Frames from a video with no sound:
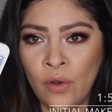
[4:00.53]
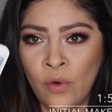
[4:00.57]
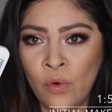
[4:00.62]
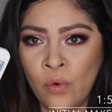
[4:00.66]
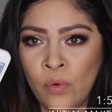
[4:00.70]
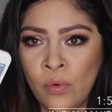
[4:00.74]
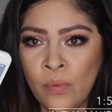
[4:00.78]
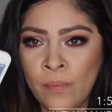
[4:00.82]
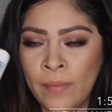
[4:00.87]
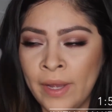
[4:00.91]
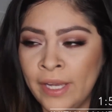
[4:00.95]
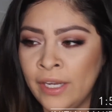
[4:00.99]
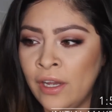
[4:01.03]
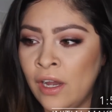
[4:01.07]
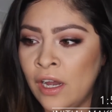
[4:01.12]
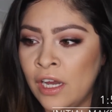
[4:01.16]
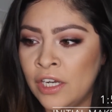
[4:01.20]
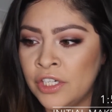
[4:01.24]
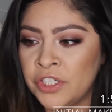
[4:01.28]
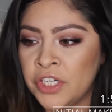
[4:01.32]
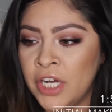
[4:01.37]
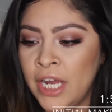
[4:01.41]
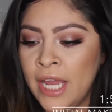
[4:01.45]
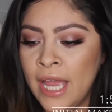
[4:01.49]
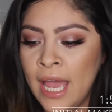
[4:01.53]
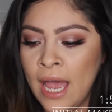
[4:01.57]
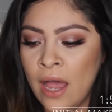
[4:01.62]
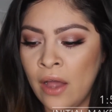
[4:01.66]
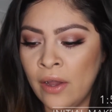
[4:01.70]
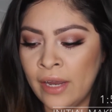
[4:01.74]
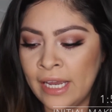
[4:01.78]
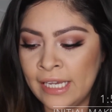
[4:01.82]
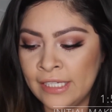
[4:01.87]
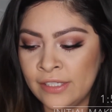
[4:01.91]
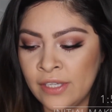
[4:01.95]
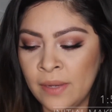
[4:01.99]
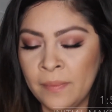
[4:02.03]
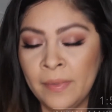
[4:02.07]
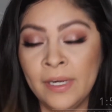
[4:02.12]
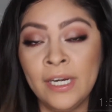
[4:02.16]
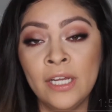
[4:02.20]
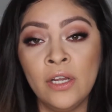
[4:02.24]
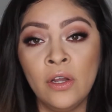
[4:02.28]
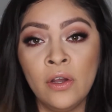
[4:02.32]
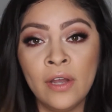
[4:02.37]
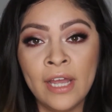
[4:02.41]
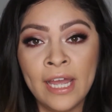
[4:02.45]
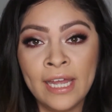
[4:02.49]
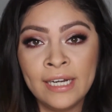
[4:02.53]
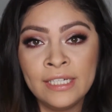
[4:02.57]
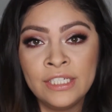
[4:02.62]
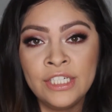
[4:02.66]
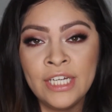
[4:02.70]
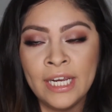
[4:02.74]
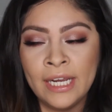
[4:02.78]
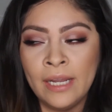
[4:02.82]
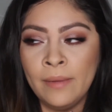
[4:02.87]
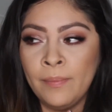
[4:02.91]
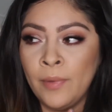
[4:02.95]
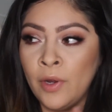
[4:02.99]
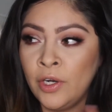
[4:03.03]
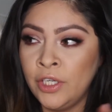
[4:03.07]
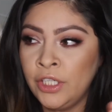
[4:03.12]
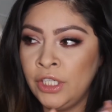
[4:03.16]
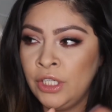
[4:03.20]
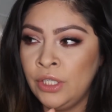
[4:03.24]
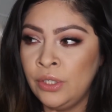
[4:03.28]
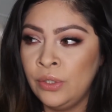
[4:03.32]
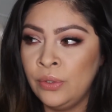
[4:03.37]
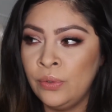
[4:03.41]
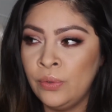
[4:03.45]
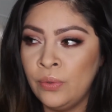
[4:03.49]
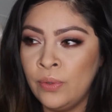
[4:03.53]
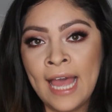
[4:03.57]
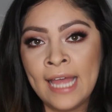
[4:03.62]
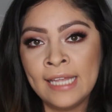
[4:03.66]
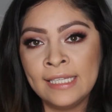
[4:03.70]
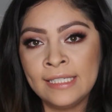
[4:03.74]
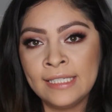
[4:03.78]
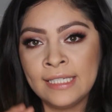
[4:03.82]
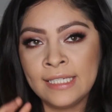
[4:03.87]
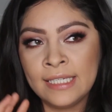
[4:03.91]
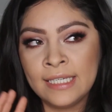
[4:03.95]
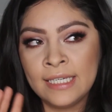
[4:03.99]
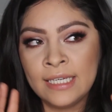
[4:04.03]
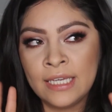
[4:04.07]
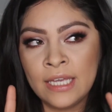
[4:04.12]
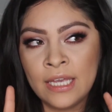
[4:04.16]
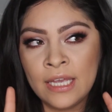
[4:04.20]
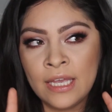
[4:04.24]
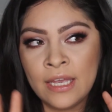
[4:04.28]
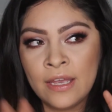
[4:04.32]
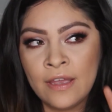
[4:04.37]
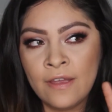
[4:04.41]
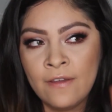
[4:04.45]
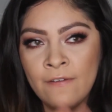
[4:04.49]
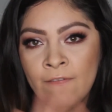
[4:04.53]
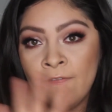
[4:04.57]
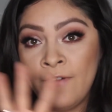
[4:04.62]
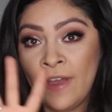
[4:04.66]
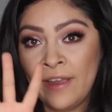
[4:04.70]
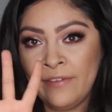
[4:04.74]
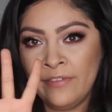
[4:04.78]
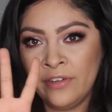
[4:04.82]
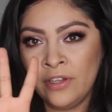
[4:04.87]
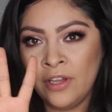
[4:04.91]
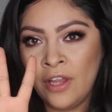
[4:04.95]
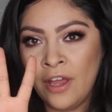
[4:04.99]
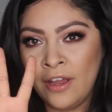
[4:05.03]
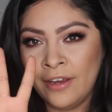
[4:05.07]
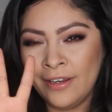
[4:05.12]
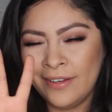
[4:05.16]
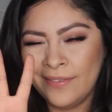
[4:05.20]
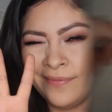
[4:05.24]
Oh my gosh. Okay, so I'm going to go ahead and check up on you at 5 o'clock.